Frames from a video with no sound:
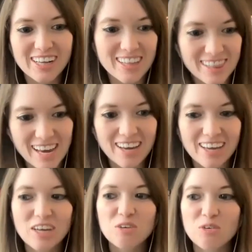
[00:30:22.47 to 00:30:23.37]
and then that
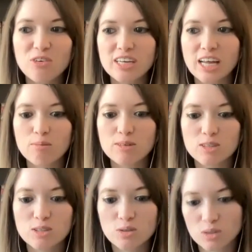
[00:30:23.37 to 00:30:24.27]
really
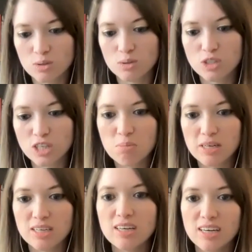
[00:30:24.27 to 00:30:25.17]
enables you to shape it